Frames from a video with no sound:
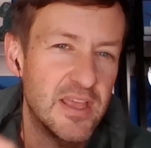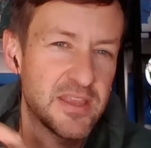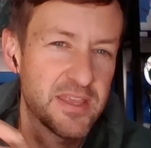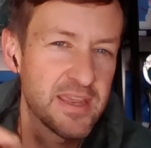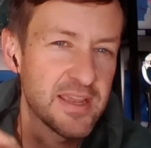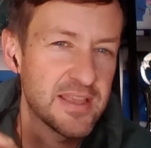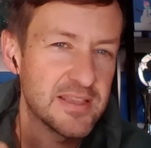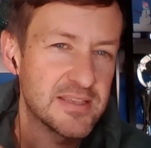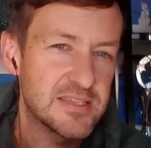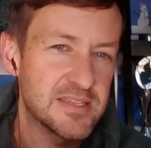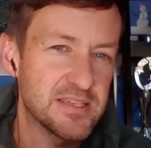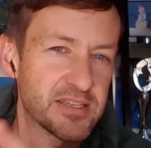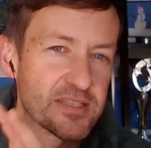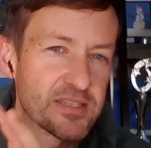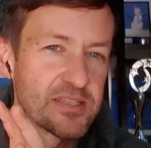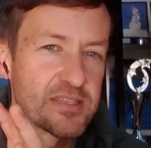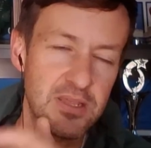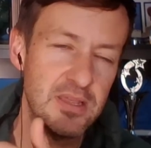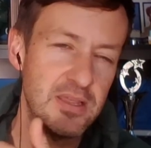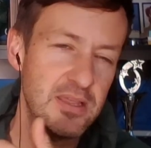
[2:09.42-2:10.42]
think this
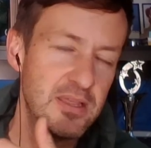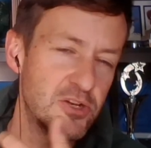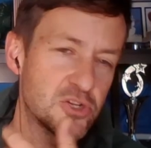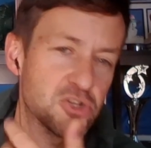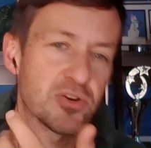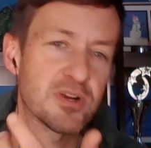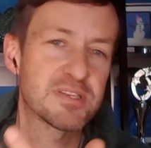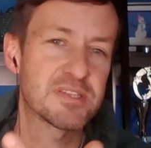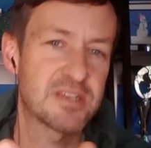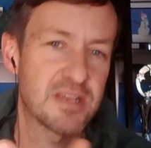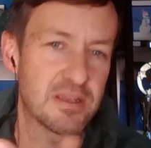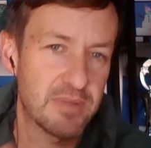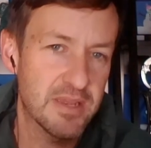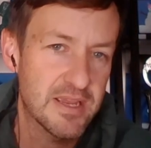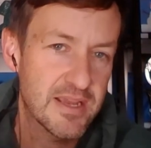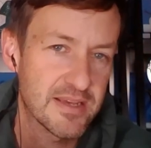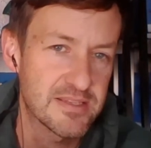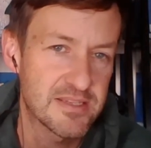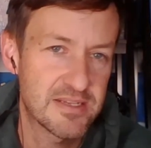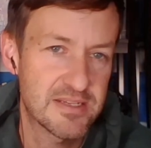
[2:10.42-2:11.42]
is interesting
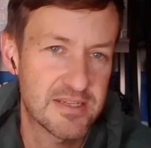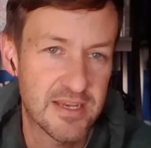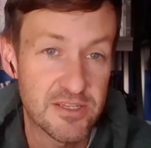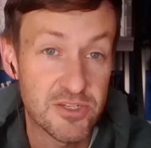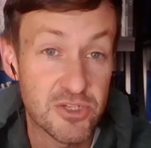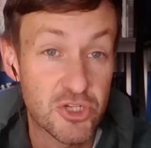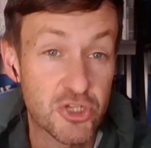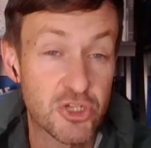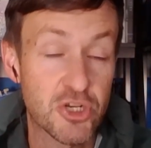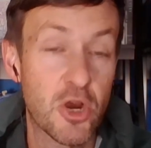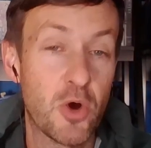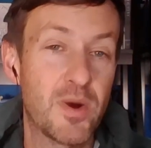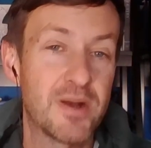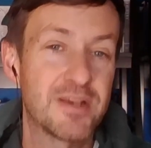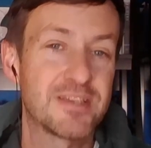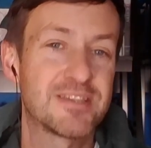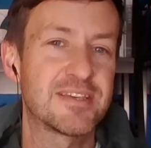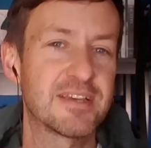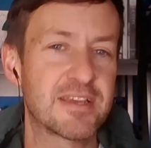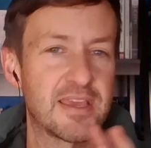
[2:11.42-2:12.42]
because it does show
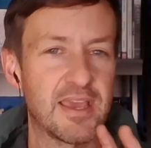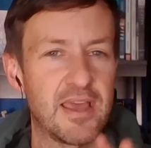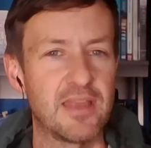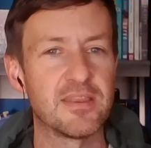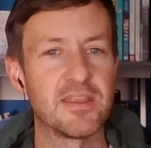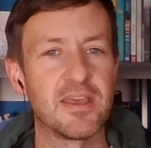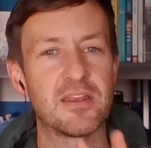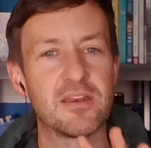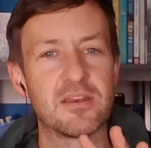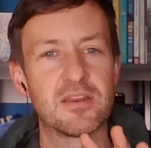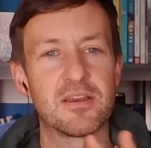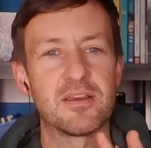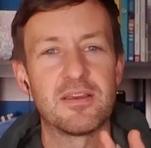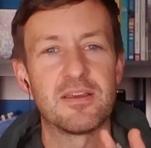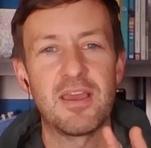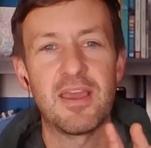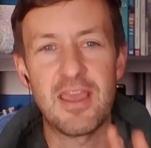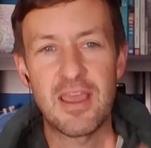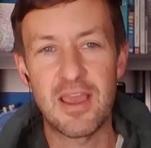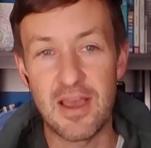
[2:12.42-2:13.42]
us again that
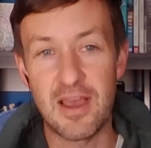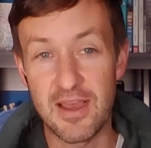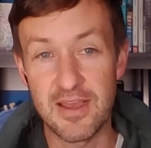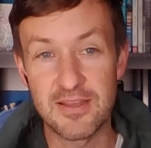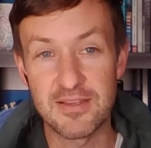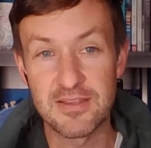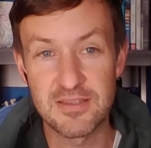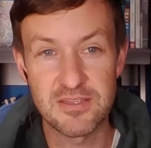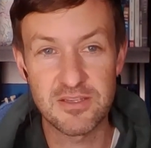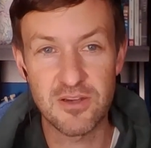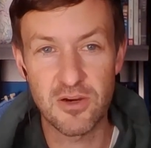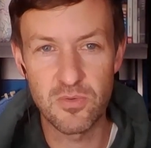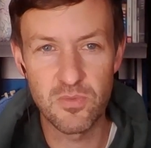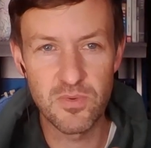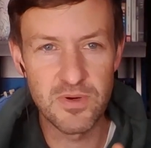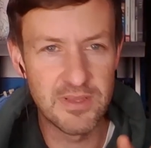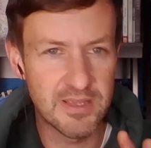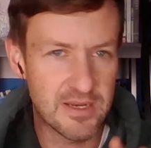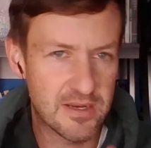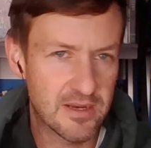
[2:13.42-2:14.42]
AIs are
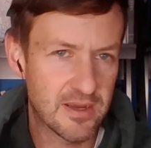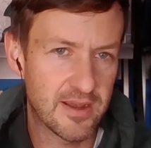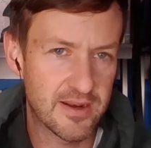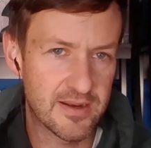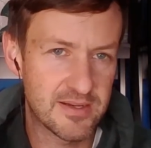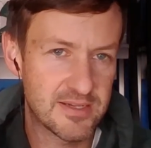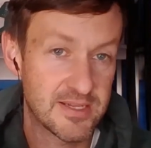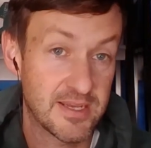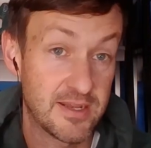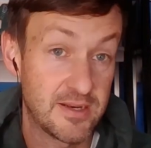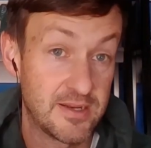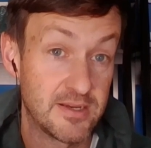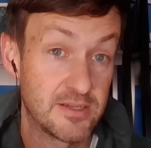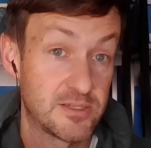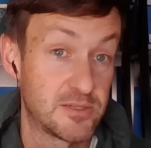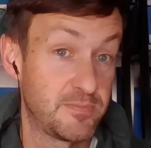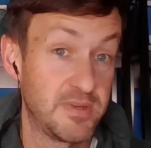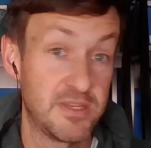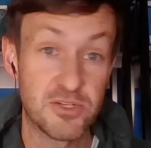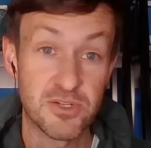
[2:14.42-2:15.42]
really not intending
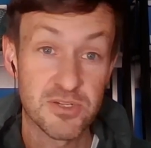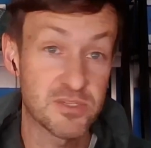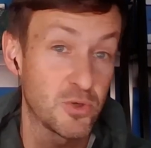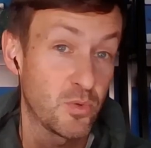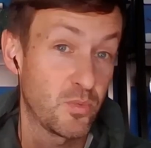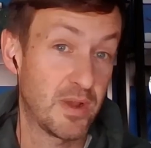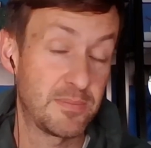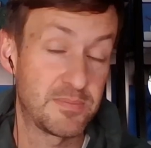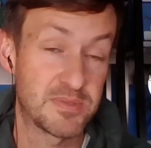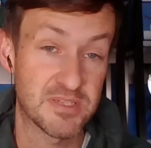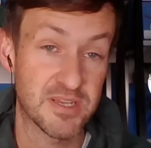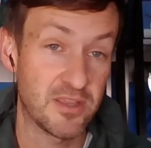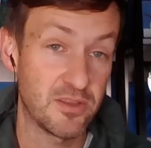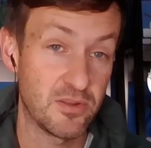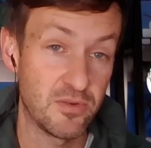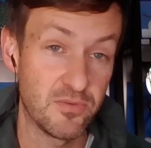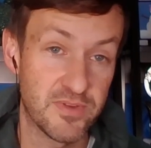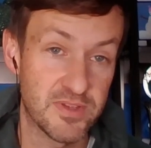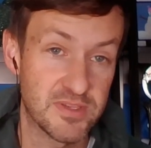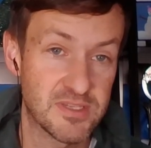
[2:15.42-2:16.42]
to be just a website
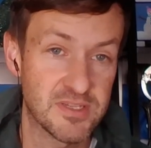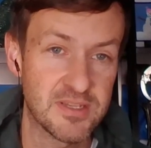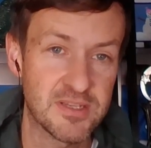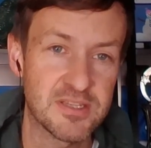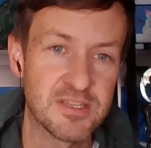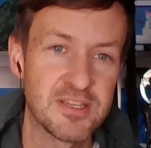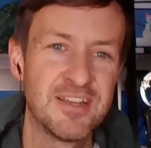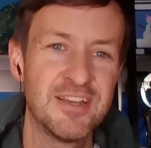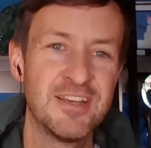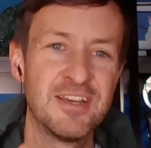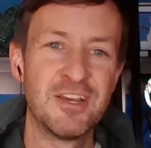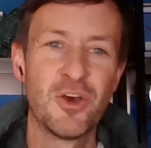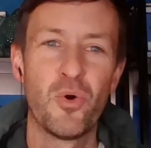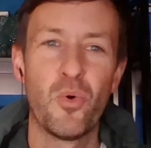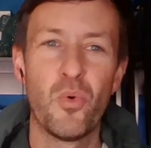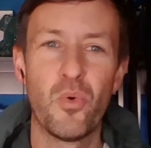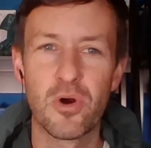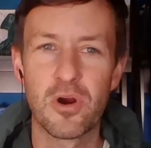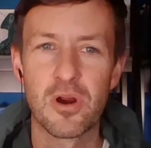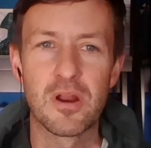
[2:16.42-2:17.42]
you visit
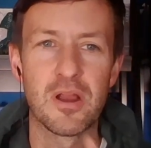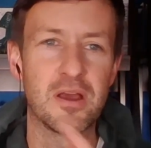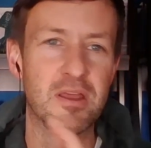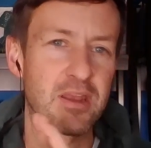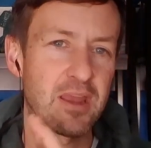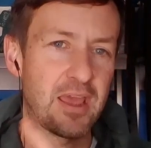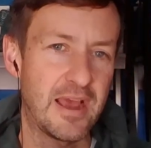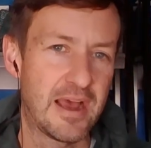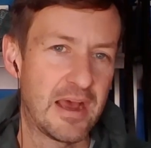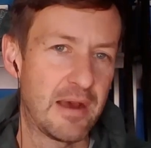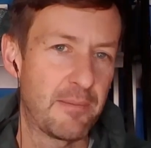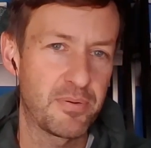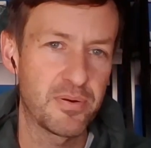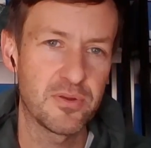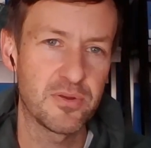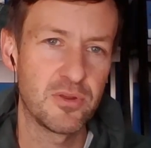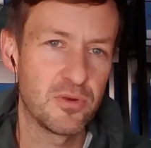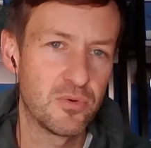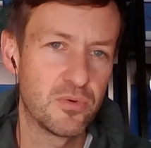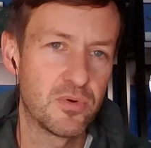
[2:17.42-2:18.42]
or an app
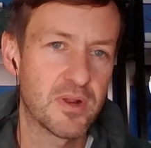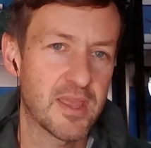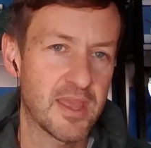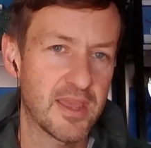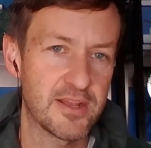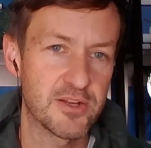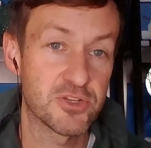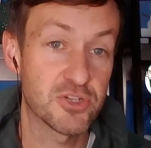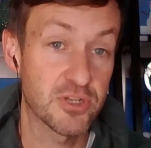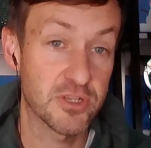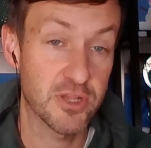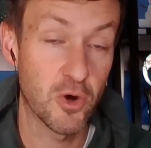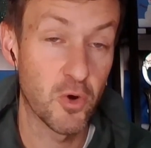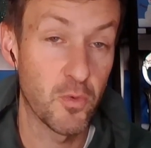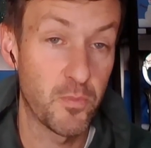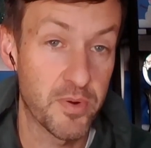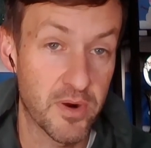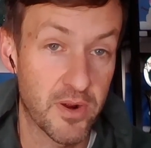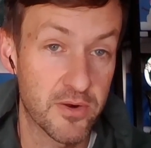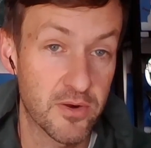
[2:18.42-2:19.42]
you occasionally
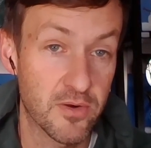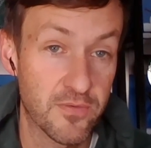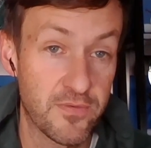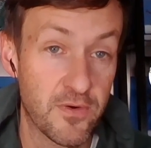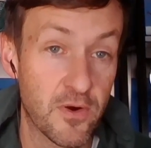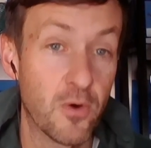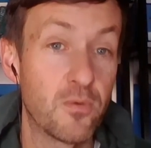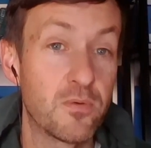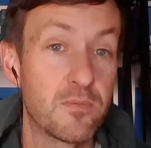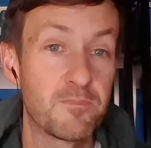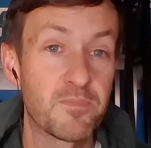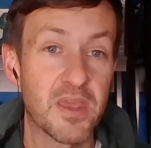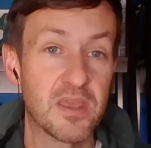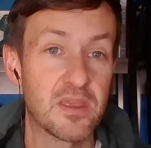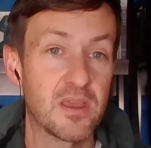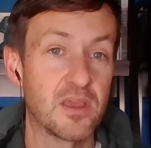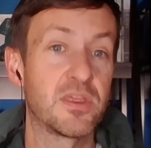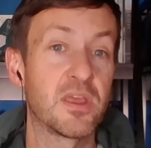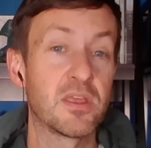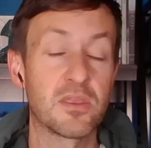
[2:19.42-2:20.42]
open on your phone.
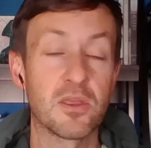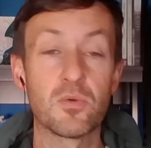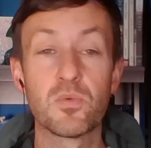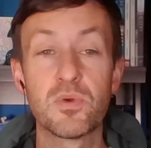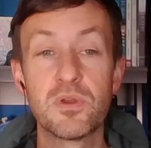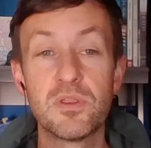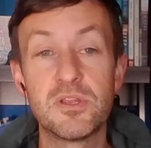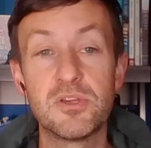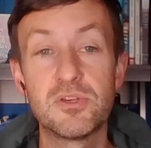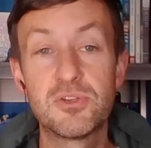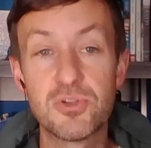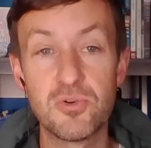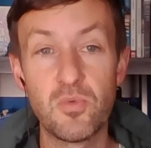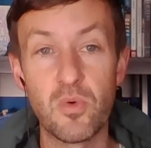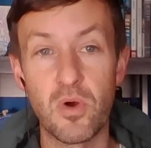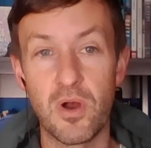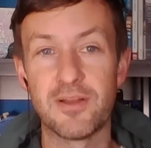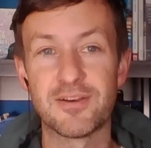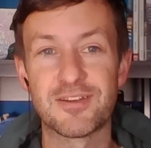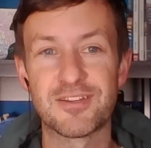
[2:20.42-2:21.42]
I think they really do
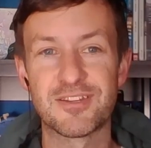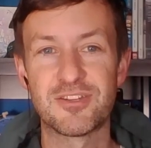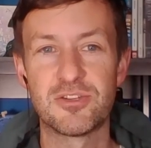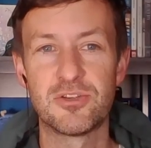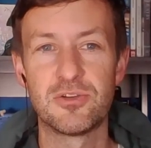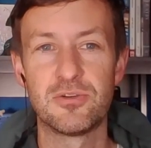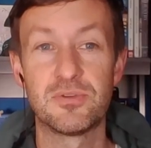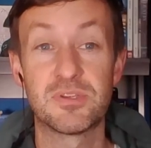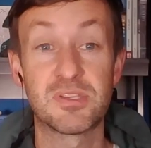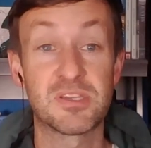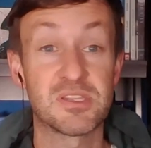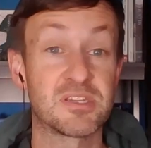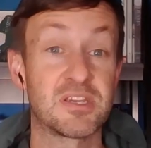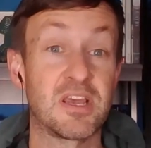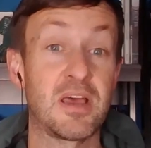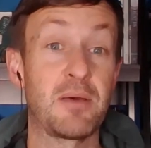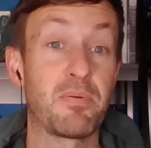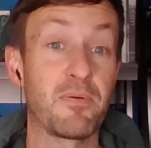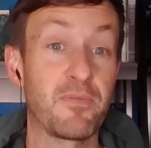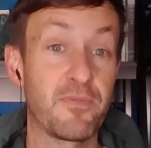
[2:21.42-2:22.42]
want to
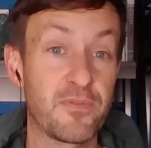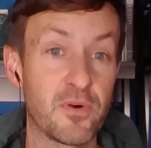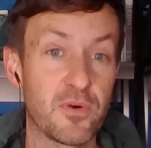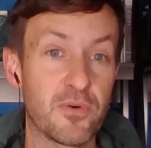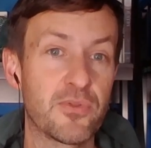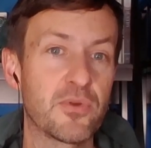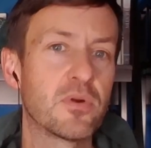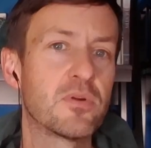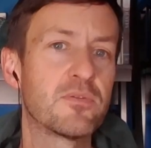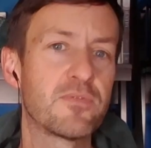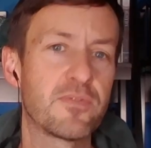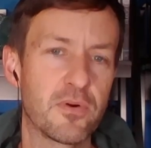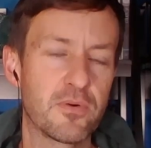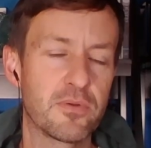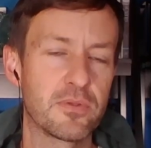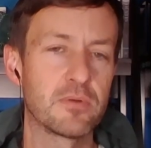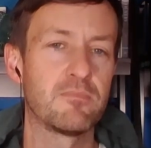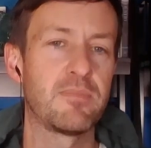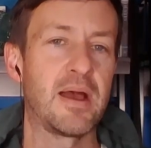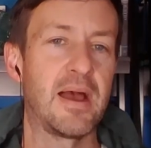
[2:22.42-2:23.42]
step further and
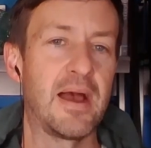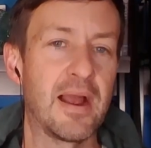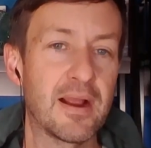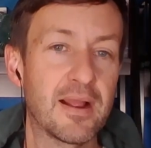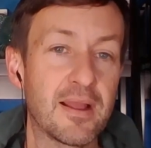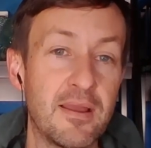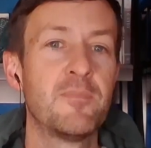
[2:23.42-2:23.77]
further back